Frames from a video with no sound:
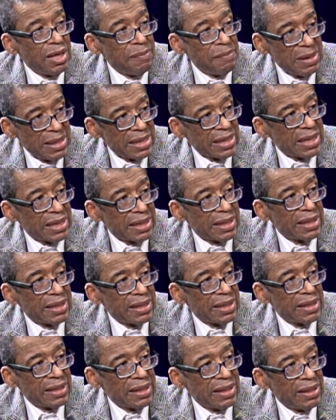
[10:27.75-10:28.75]
medically
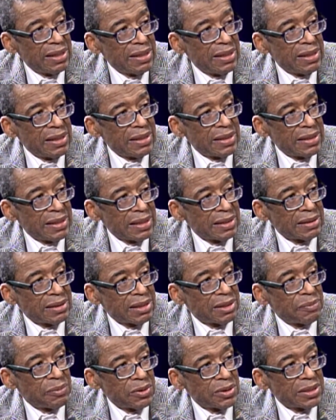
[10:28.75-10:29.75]
till
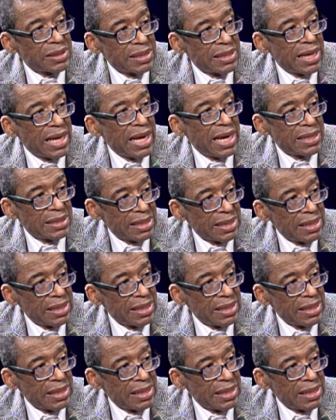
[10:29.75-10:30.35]
the person dies,